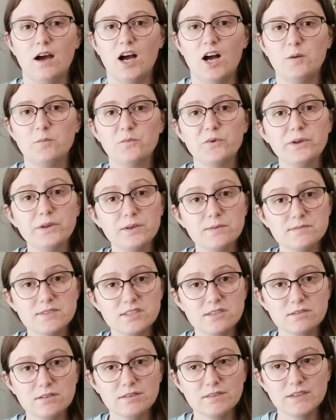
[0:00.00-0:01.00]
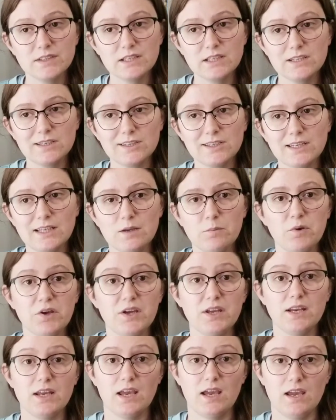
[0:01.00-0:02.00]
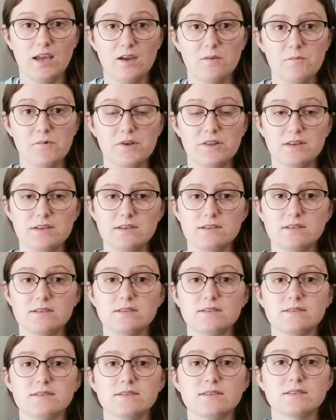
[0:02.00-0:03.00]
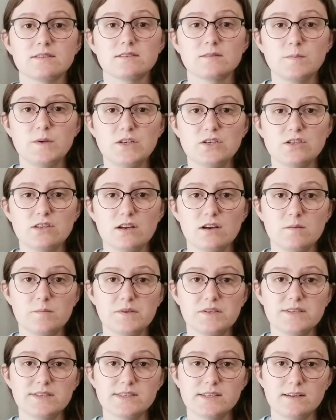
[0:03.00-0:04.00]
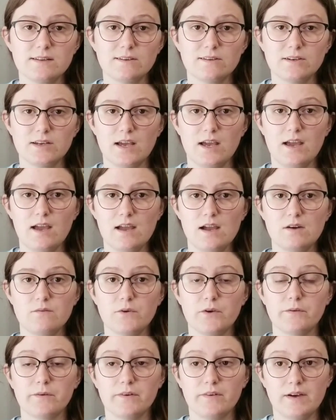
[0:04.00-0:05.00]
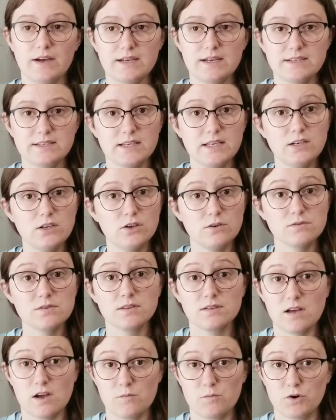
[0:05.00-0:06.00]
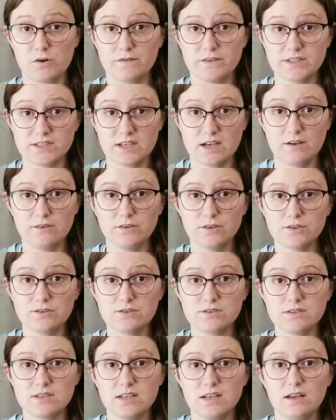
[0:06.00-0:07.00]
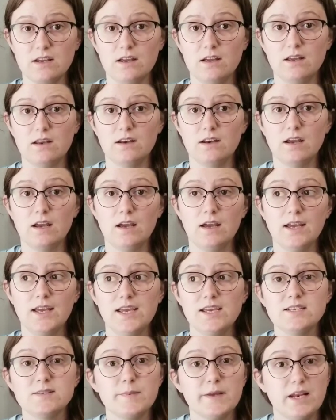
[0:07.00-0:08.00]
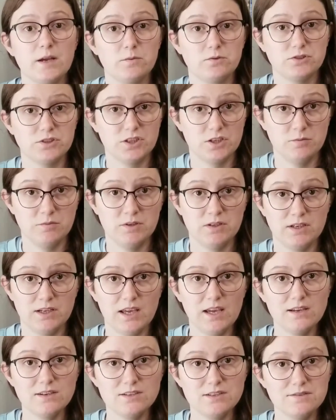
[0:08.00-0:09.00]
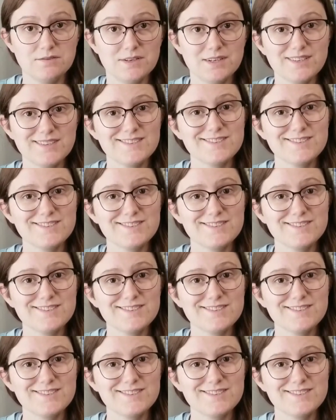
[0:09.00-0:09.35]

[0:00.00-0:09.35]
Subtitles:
William's doing really good. He played a game with his speech therapist the other day, and we realized he knows a lot more of his colors than he's been able to communicate to us.